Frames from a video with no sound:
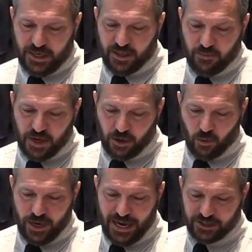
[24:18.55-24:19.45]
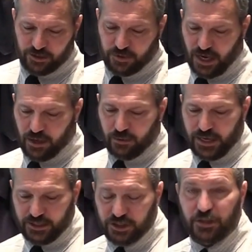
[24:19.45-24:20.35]
In the middle, we had some
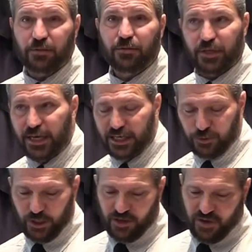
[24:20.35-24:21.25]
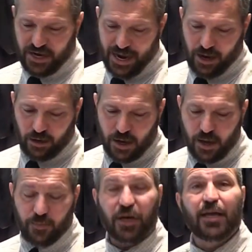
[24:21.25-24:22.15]
toleration, the age we live in now,
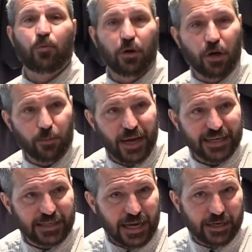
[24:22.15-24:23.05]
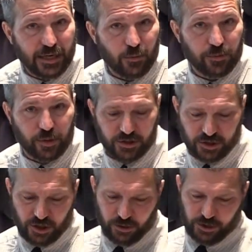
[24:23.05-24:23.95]
but it will go back to ending with
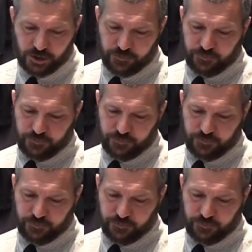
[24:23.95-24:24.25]
persecution.